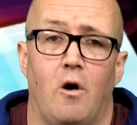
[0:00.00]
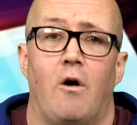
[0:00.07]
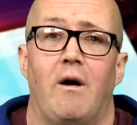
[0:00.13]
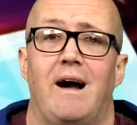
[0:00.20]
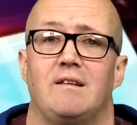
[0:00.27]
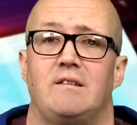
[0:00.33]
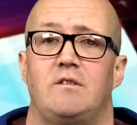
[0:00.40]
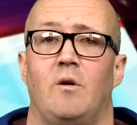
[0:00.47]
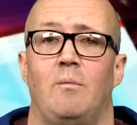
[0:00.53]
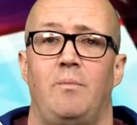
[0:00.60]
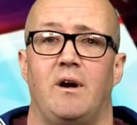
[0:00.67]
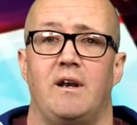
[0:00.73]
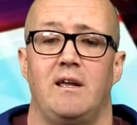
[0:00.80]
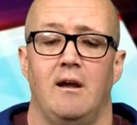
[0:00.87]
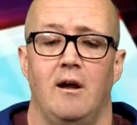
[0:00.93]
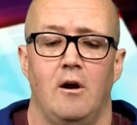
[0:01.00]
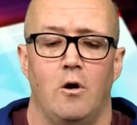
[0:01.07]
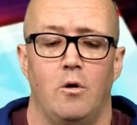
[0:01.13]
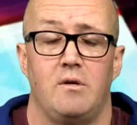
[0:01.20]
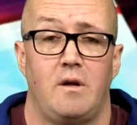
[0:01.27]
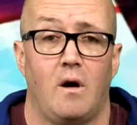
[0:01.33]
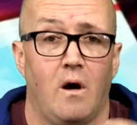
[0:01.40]
or as somebody
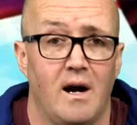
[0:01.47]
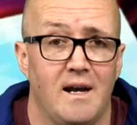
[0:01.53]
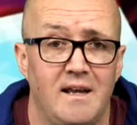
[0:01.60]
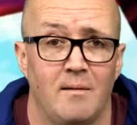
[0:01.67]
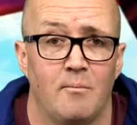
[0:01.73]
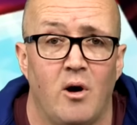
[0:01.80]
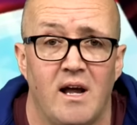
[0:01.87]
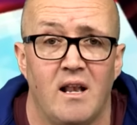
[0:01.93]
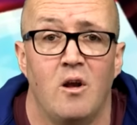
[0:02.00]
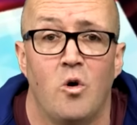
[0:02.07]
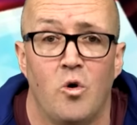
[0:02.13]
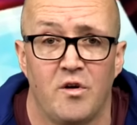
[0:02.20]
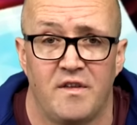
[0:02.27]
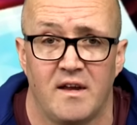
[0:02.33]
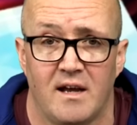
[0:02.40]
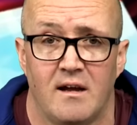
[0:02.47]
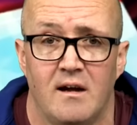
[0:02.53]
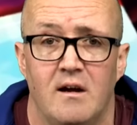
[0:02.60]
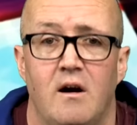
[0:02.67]
who's hiding my loathing